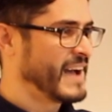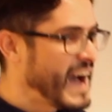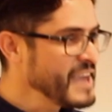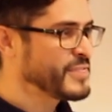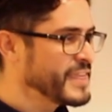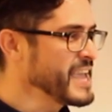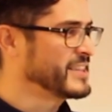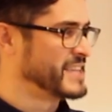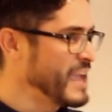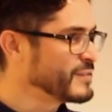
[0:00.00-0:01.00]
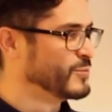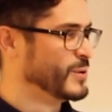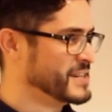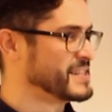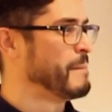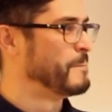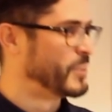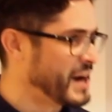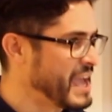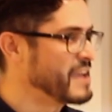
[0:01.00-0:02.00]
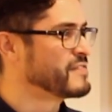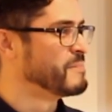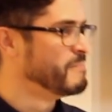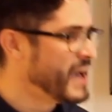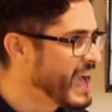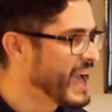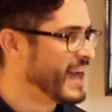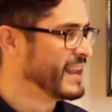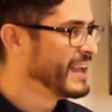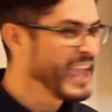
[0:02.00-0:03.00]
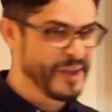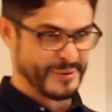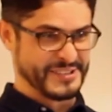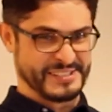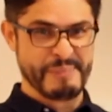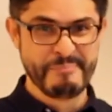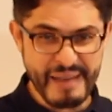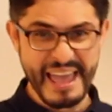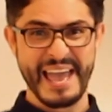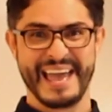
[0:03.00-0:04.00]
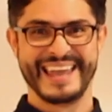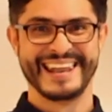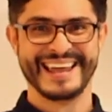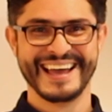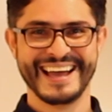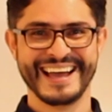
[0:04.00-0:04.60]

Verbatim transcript: I think David was a brave man. He was a man.